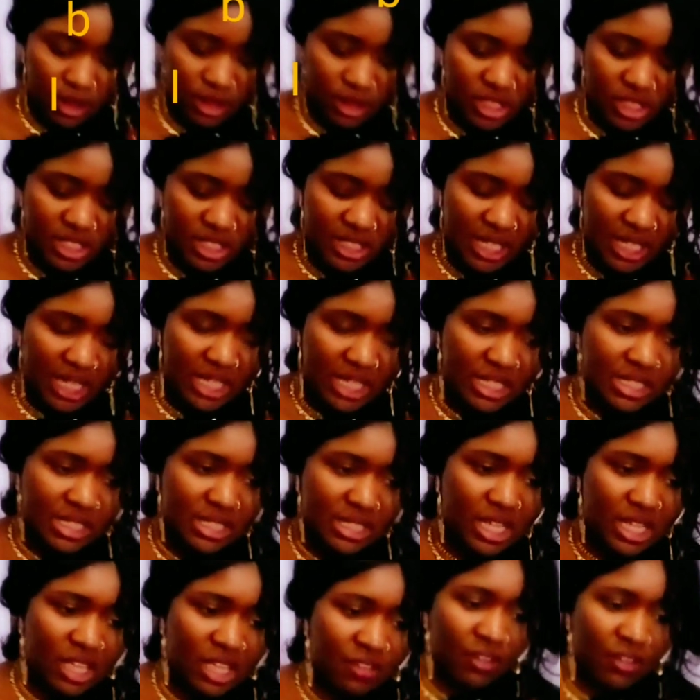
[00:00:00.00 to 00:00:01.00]
She says,
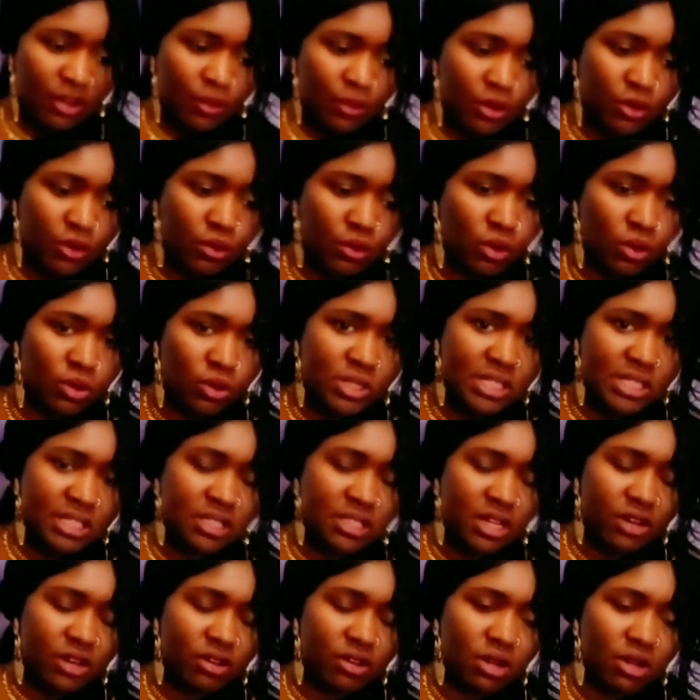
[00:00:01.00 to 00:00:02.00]
even when
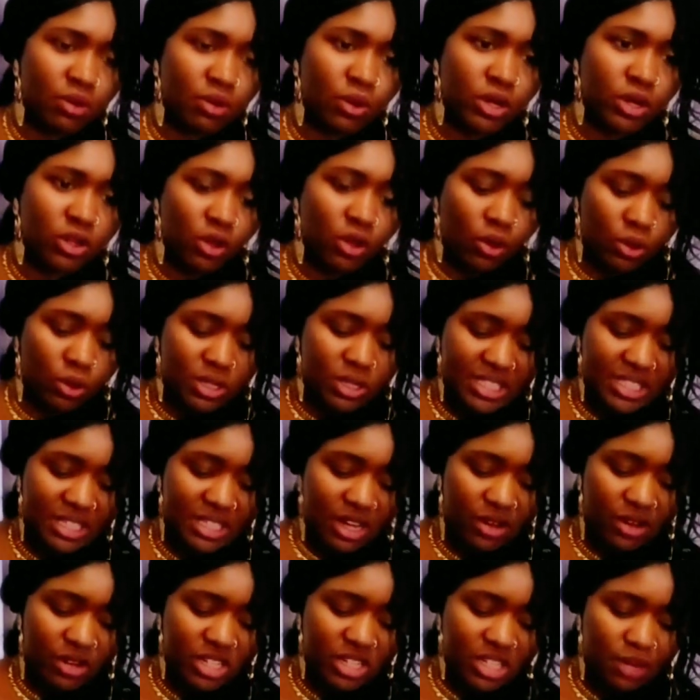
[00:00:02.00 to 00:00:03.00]
you're
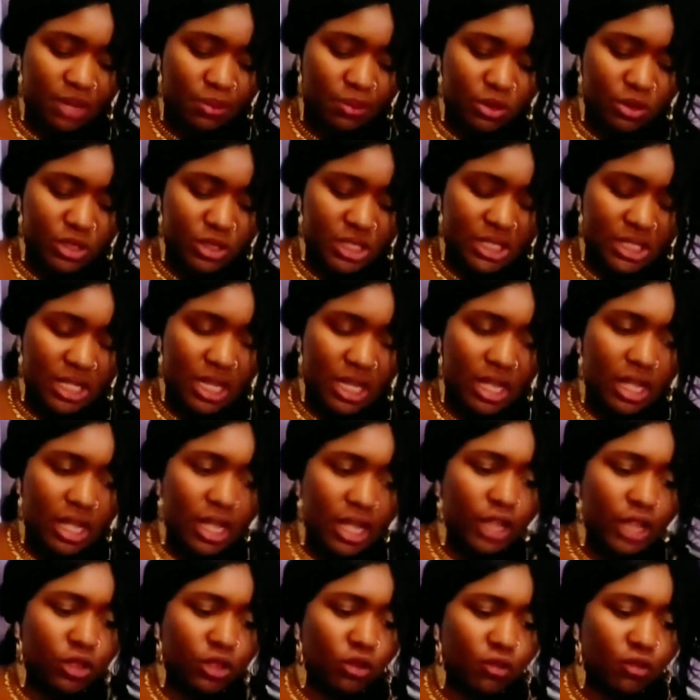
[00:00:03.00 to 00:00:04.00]
considerate about
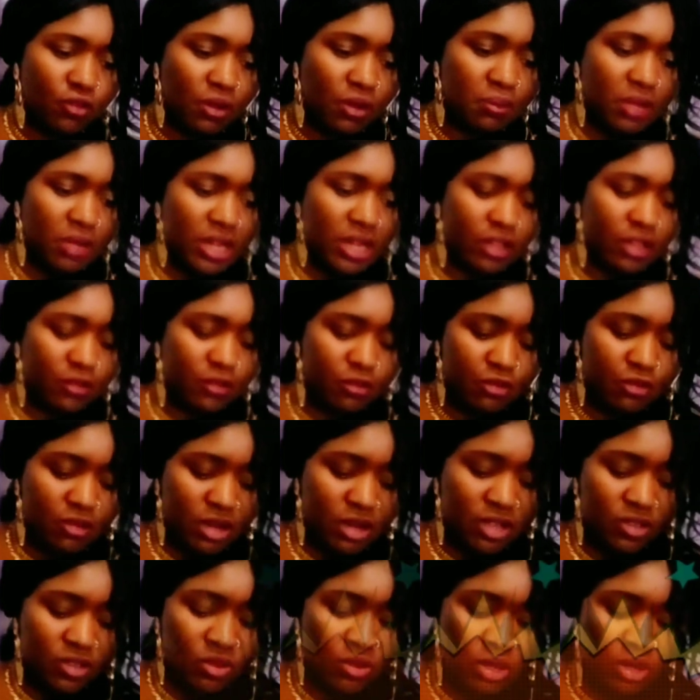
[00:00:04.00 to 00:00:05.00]
your family and
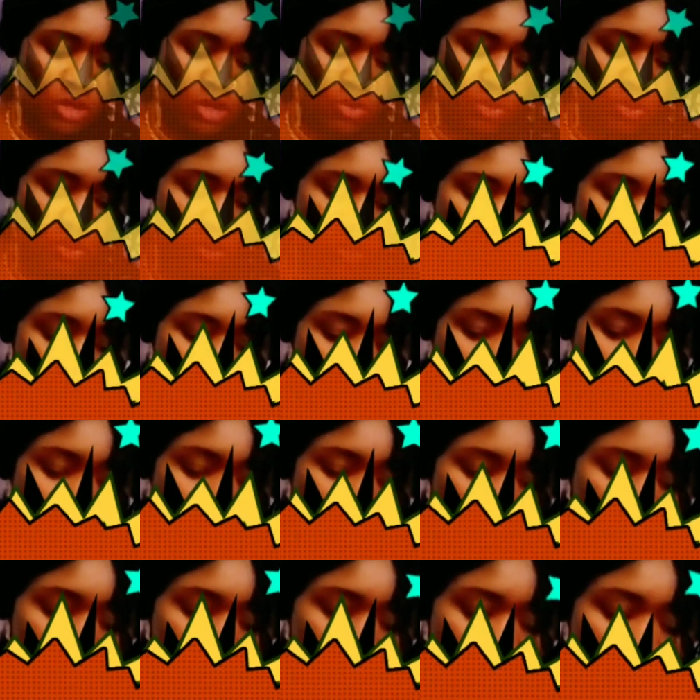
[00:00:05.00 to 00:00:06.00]
friends, you need to also be
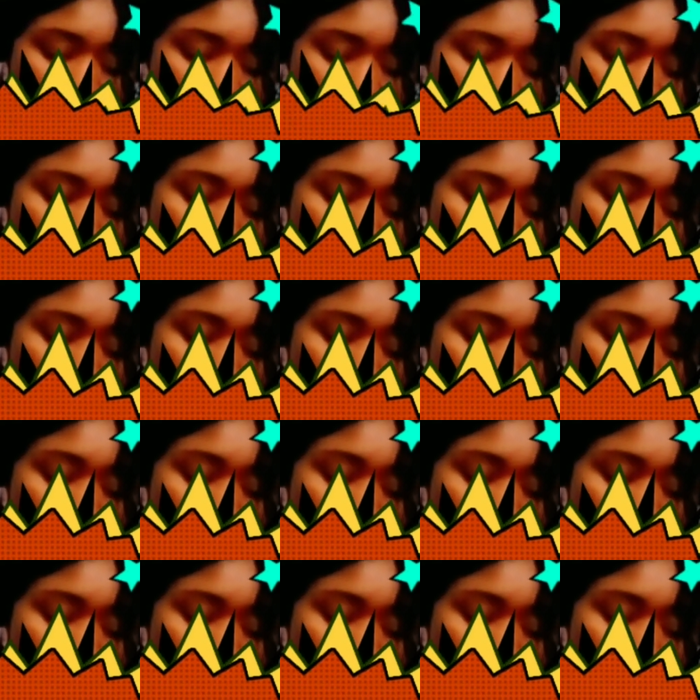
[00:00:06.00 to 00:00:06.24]
considerate